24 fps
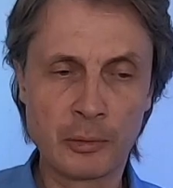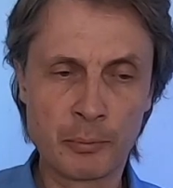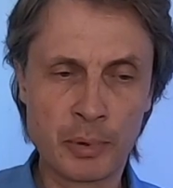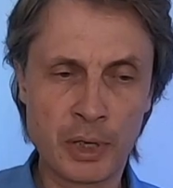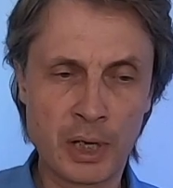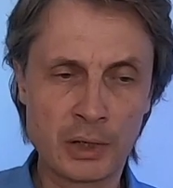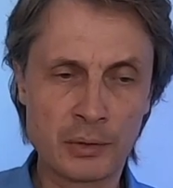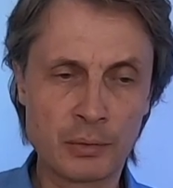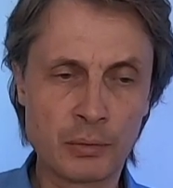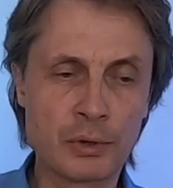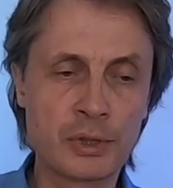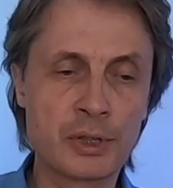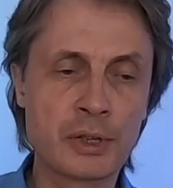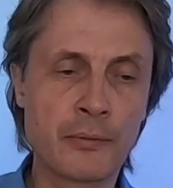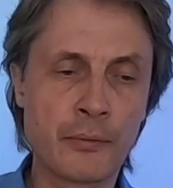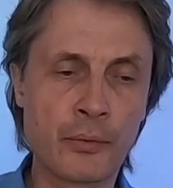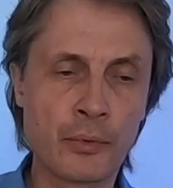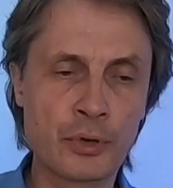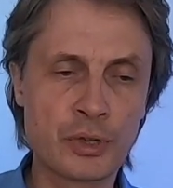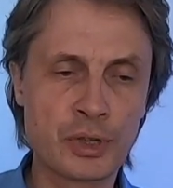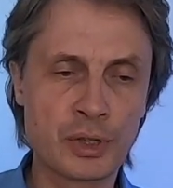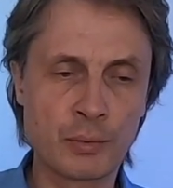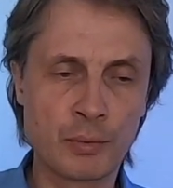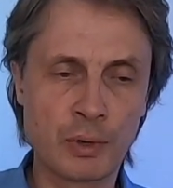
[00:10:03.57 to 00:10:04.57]
part was the
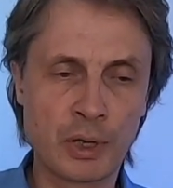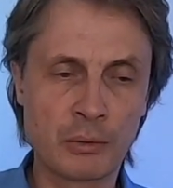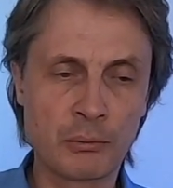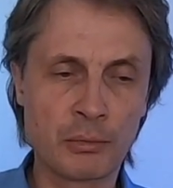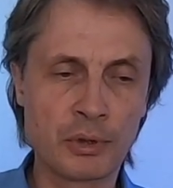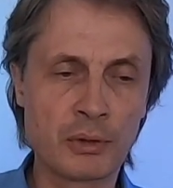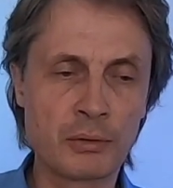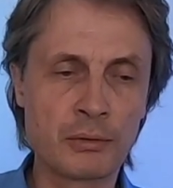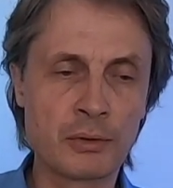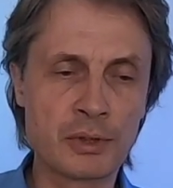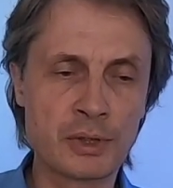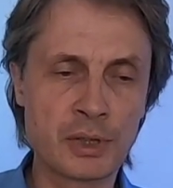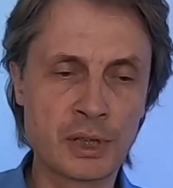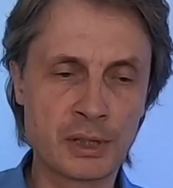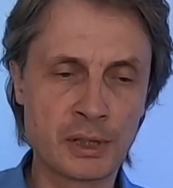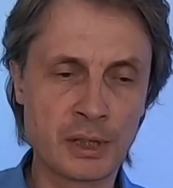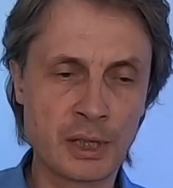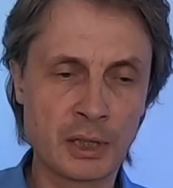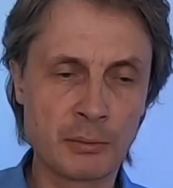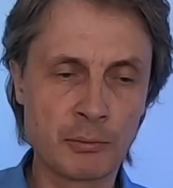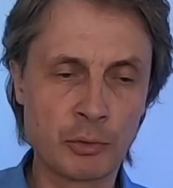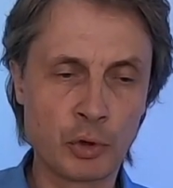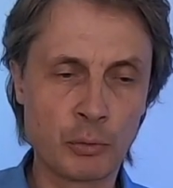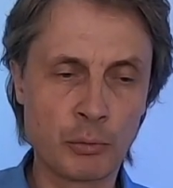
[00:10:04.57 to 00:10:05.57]
first one, because at
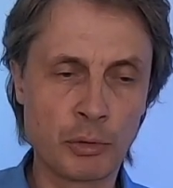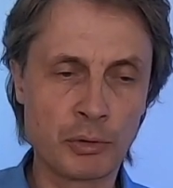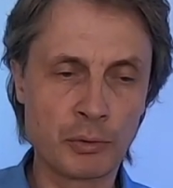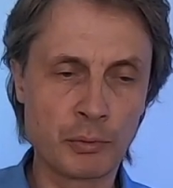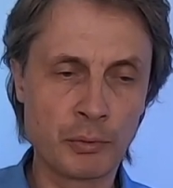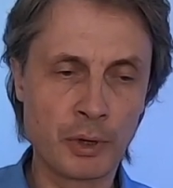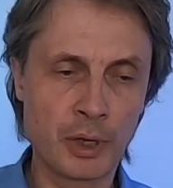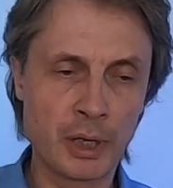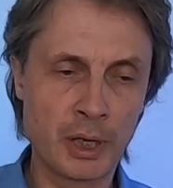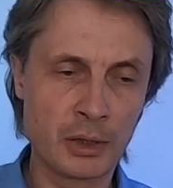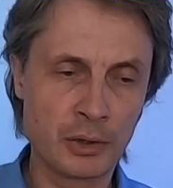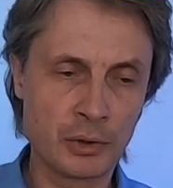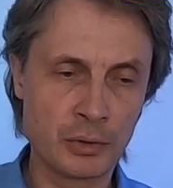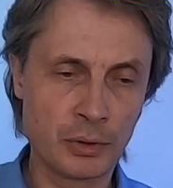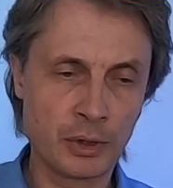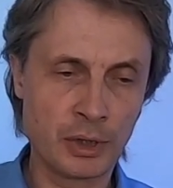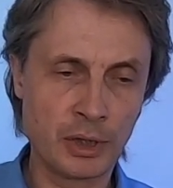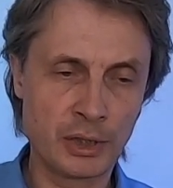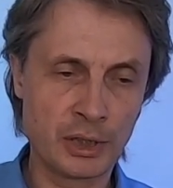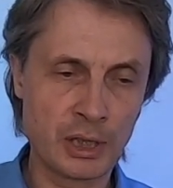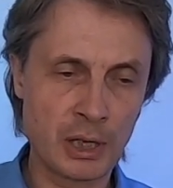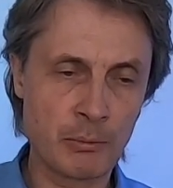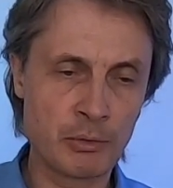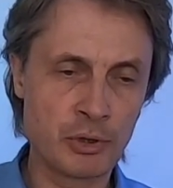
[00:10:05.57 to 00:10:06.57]
that moment we had to
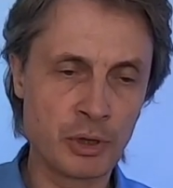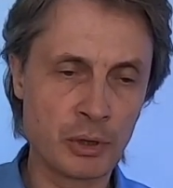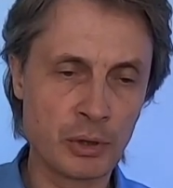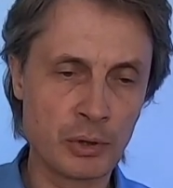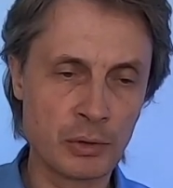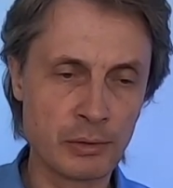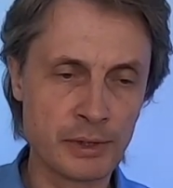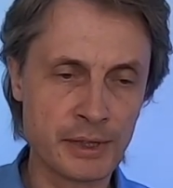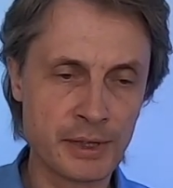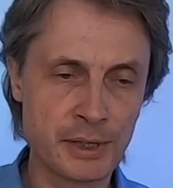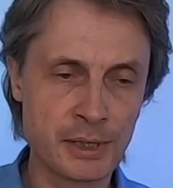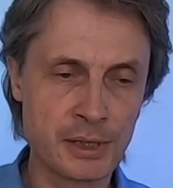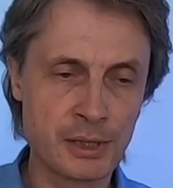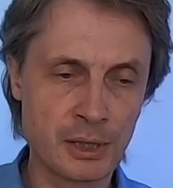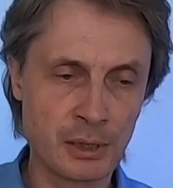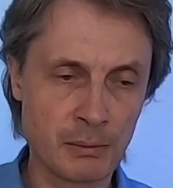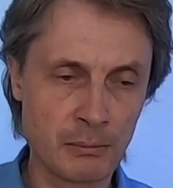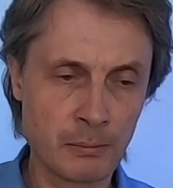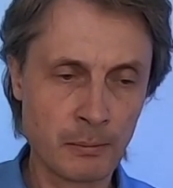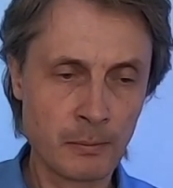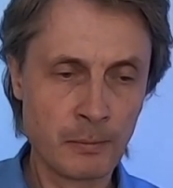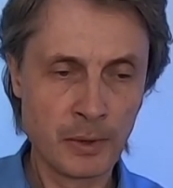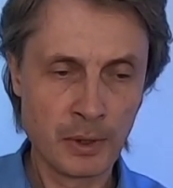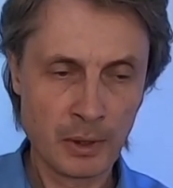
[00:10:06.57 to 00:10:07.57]
heat up the whole
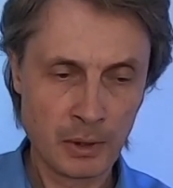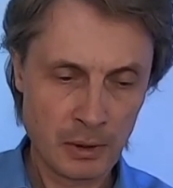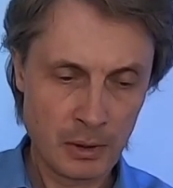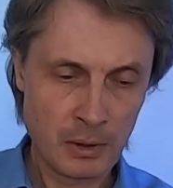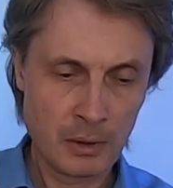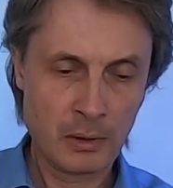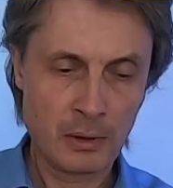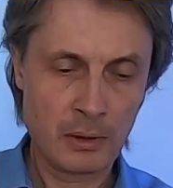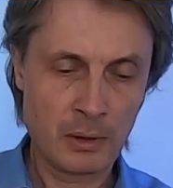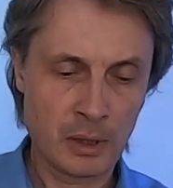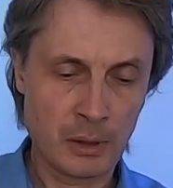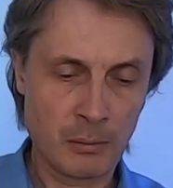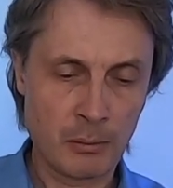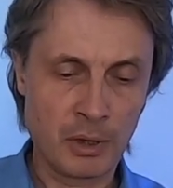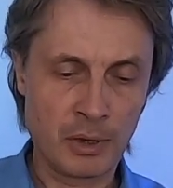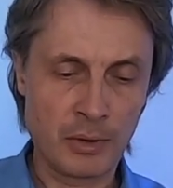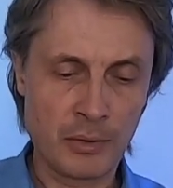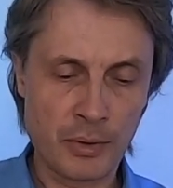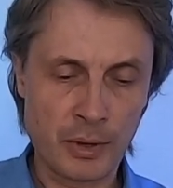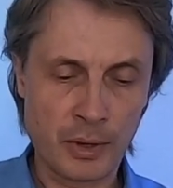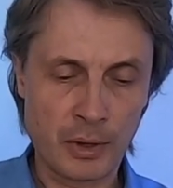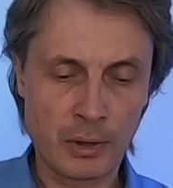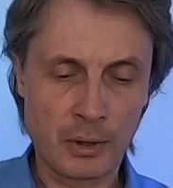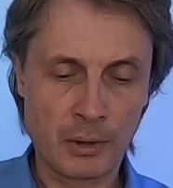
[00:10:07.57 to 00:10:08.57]
system. I mean
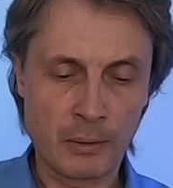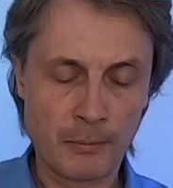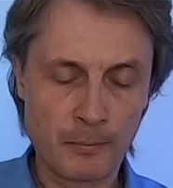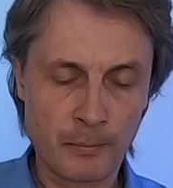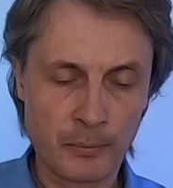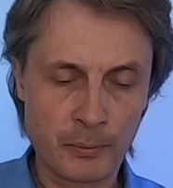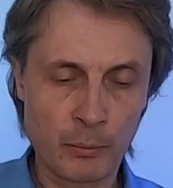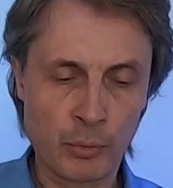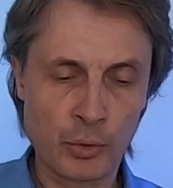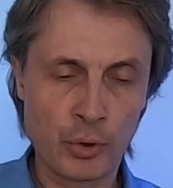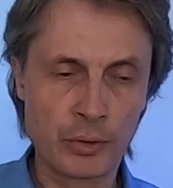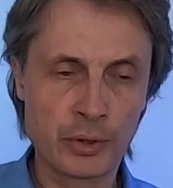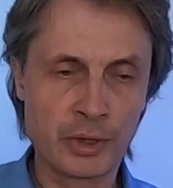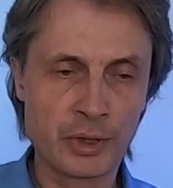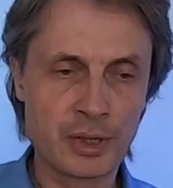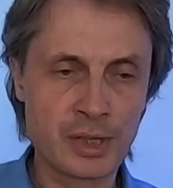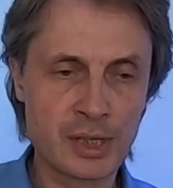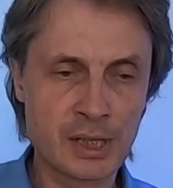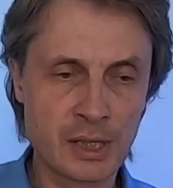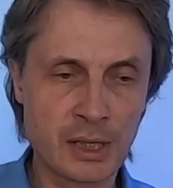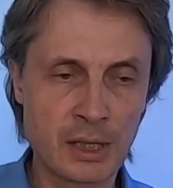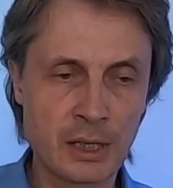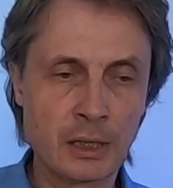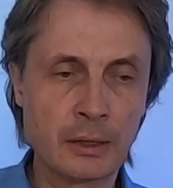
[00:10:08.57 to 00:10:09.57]
the burner
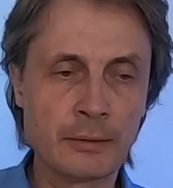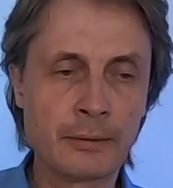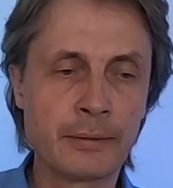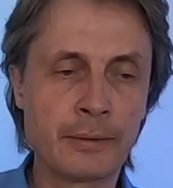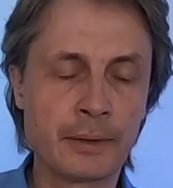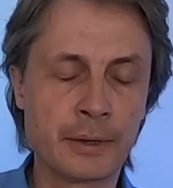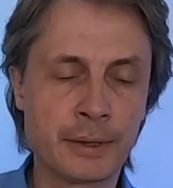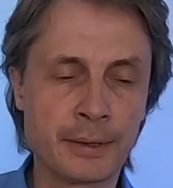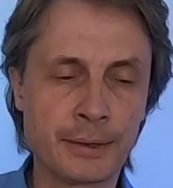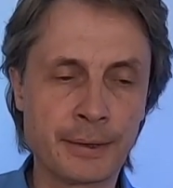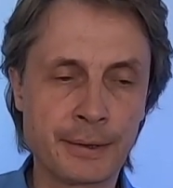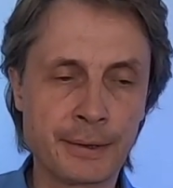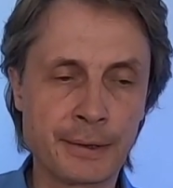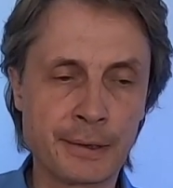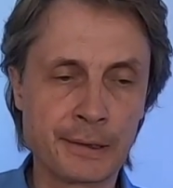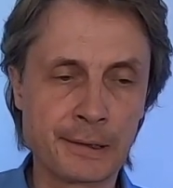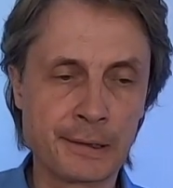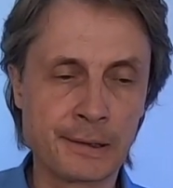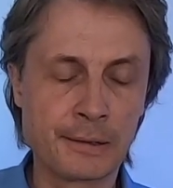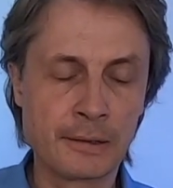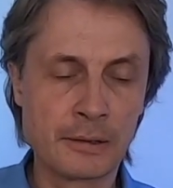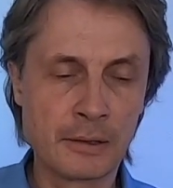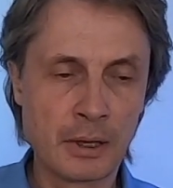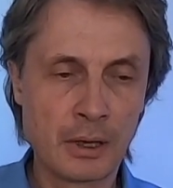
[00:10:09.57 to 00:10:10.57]
itself and
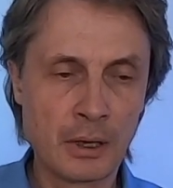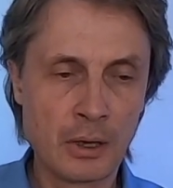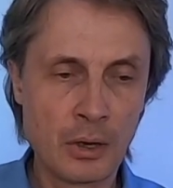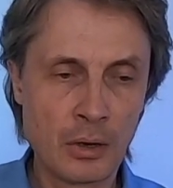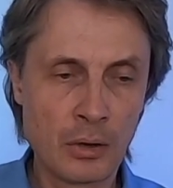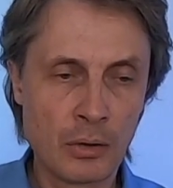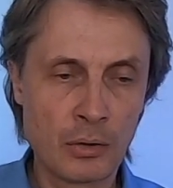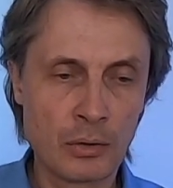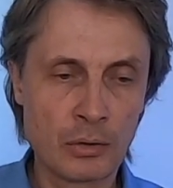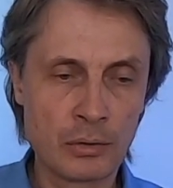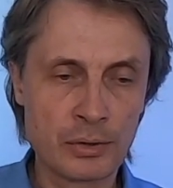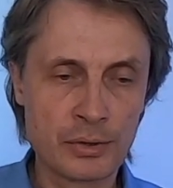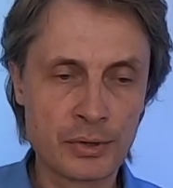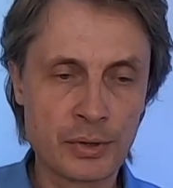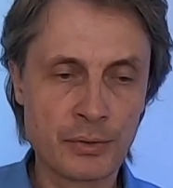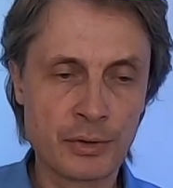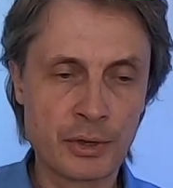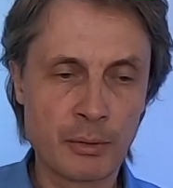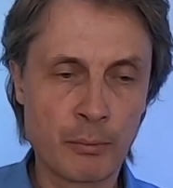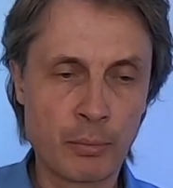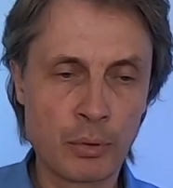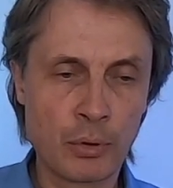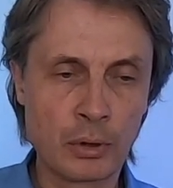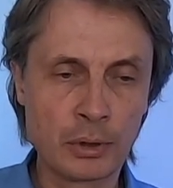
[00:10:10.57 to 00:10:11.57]
also the
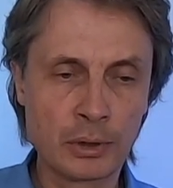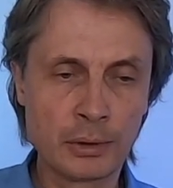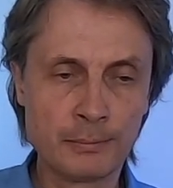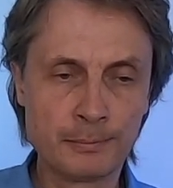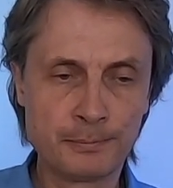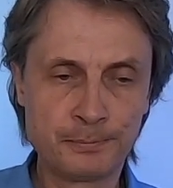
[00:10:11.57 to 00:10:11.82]
pot.